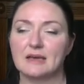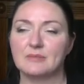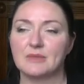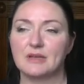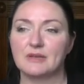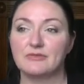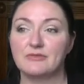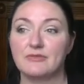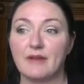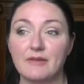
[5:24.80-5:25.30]

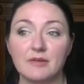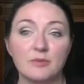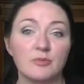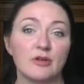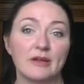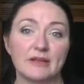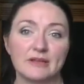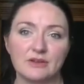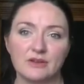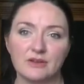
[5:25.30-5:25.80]
in very
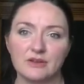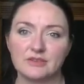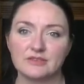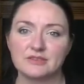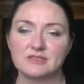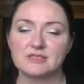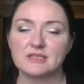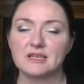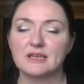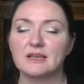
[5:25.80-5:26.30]
bright
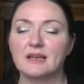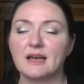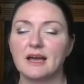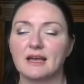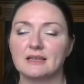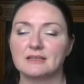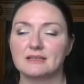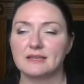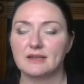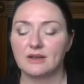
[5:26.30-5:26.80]
colours.
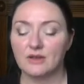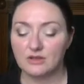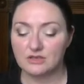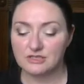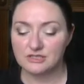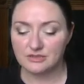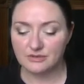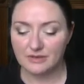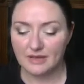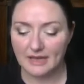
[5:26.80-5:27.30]
And they
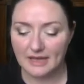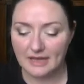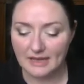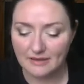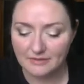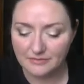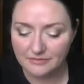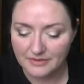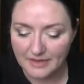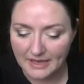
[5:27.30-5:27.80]
also
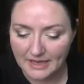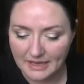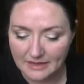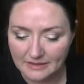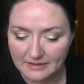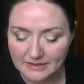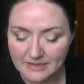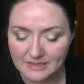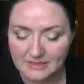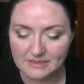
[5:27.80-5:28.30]
have
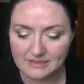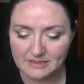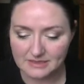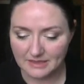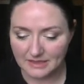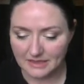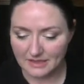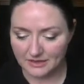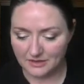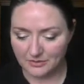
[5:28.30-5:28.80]
this
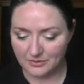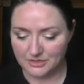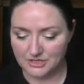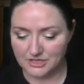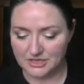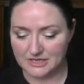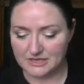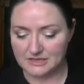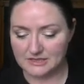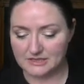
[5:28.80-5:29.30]
here,
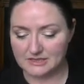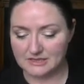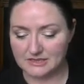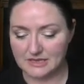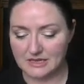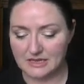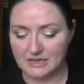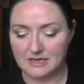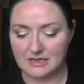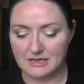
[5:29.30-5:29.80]
which is
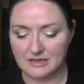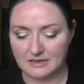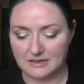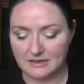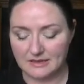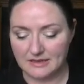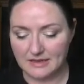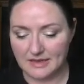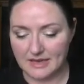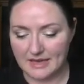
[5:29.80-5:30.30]
the
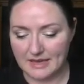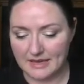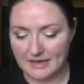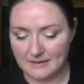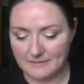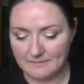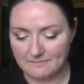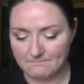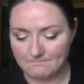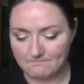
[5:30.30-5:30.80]

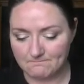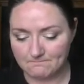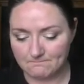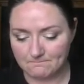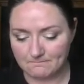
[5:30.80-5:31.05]
Lime